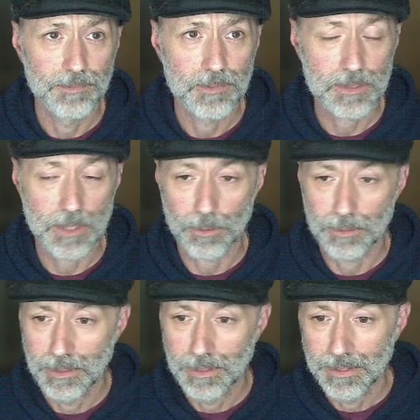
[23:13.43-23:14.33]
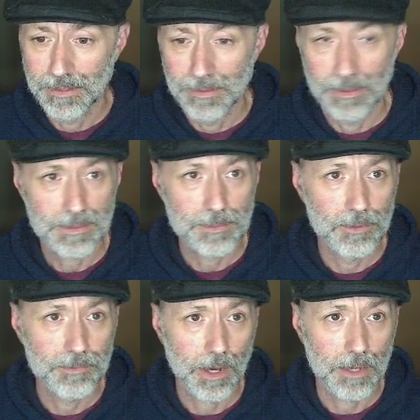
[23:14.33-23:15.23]
So let's
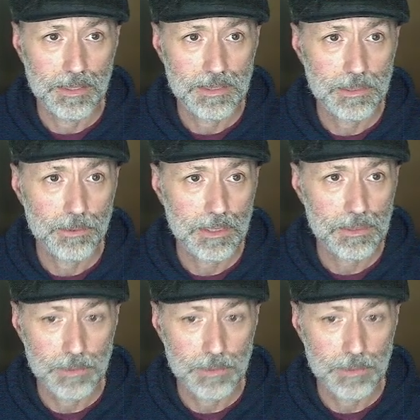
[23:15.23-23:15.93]
move on. Let's see what else we